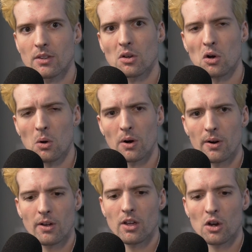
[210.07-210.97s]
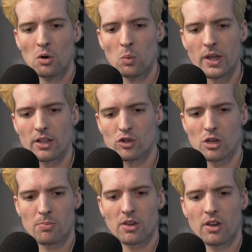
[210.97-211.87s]
Or we can
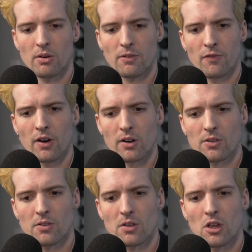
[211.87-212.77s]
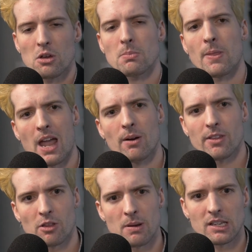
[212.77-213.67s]
ship the code first, but now it's
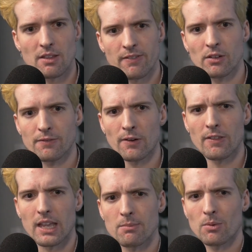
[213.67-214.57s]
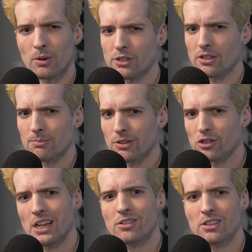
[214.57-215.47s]
expecting the field full name, which hasn't been
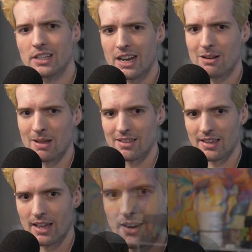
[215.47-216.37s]
changed in the database yet.